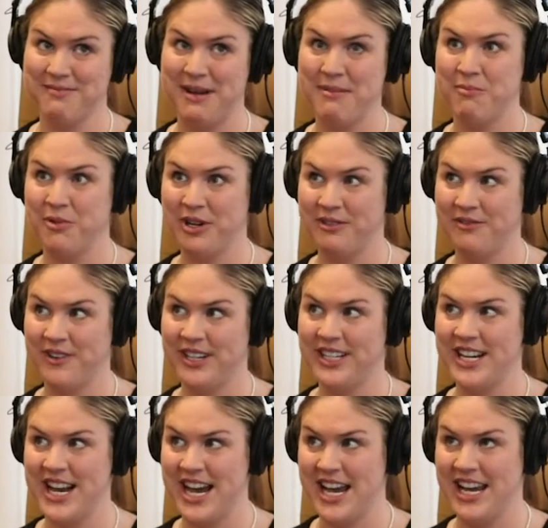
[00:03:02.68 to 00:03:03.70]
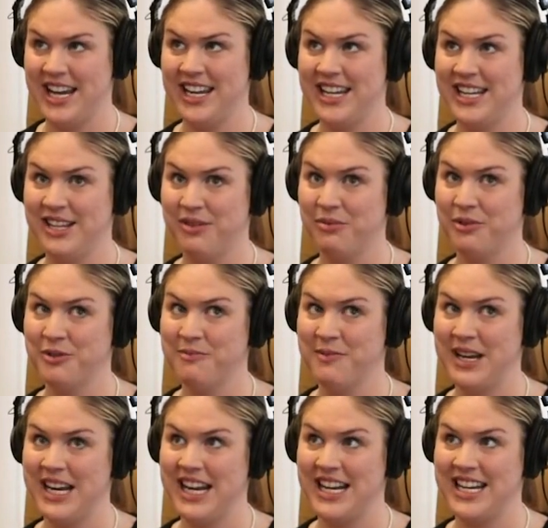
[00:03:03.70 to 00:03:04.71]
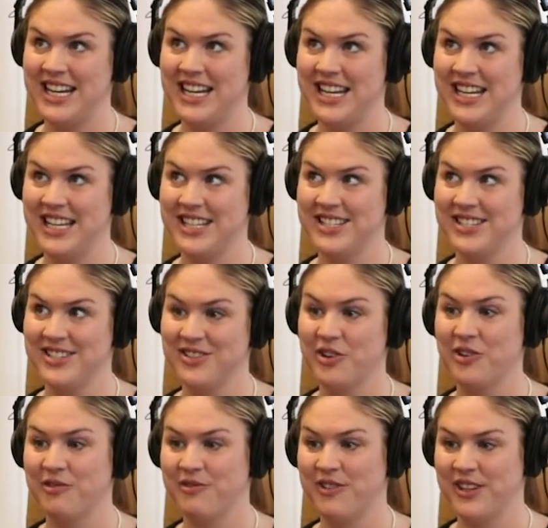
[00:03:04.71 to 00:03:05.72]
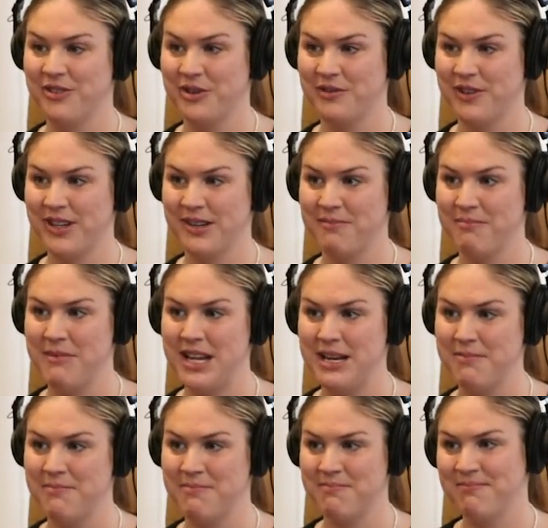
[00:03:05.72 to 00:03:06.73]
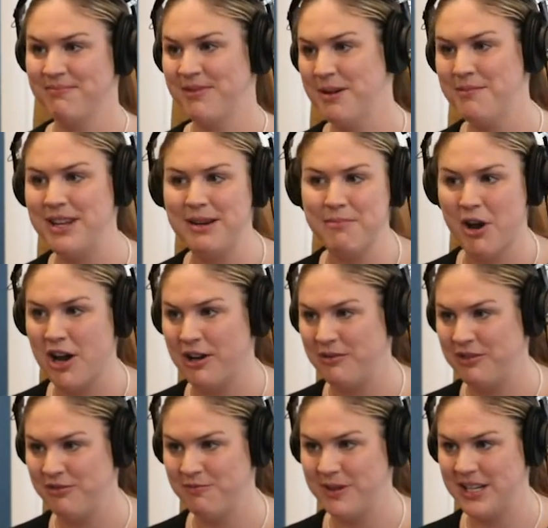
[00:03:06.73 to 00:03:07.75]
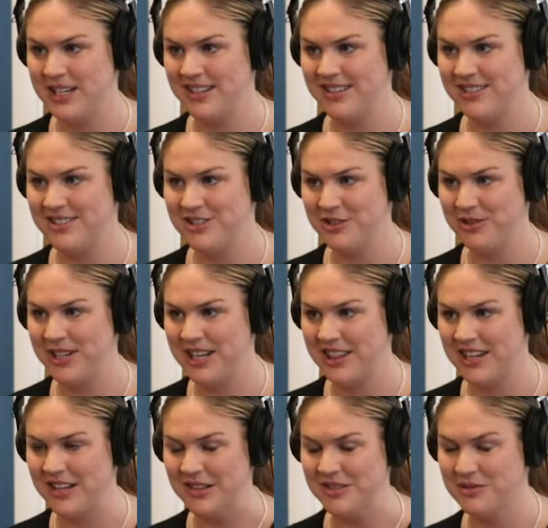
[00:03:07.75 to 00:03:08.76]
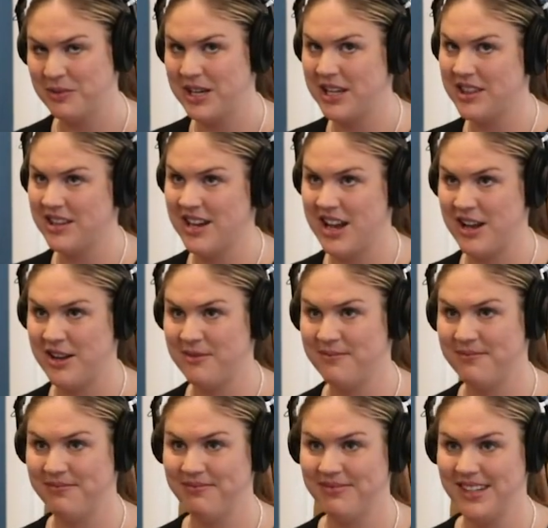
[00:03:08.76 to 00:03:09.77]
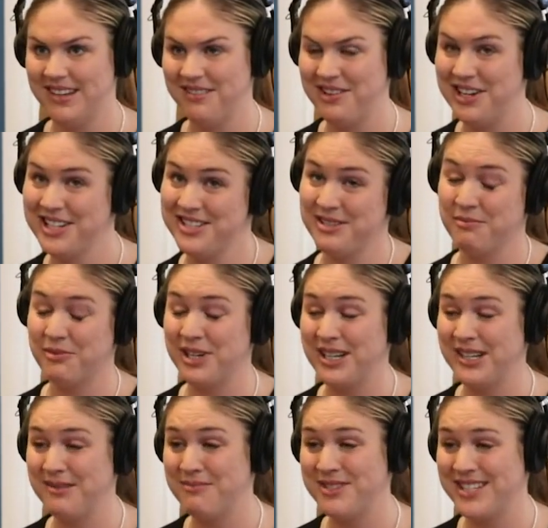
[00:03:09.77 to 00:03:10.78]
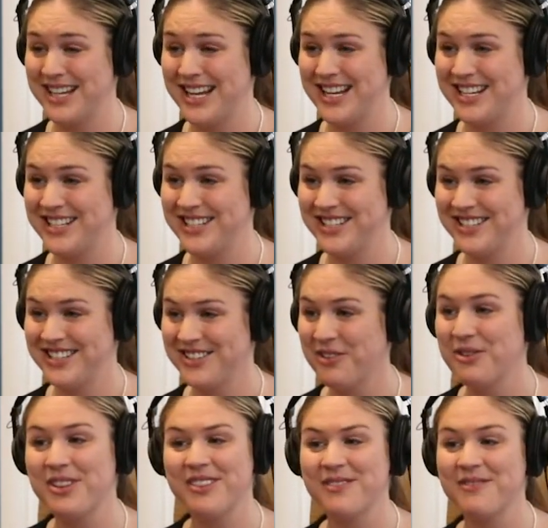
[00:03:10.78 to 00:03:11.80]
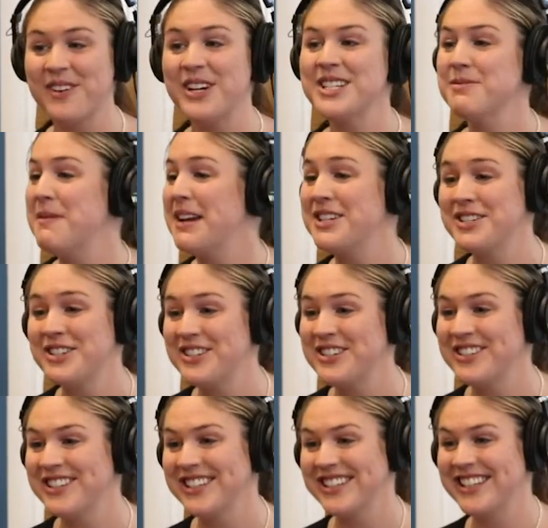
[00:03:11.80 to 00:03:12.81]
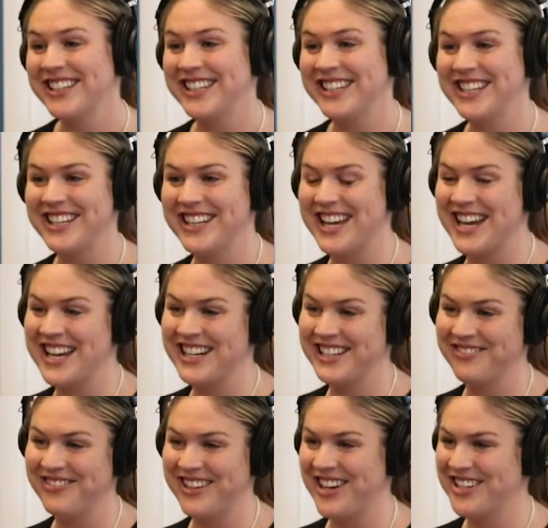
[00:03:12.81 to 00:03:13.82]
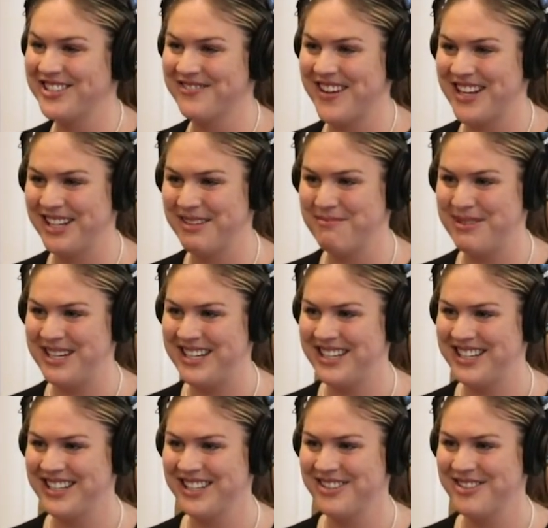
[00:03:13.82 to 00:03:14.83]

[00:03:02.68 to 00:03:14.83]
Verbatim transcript: my boyfriend and I, his roommate, and his girlfriend, sort of a mini the mini pod we've been doing things with. Um, and we got some ribs. And so it was very special in that we got to finally be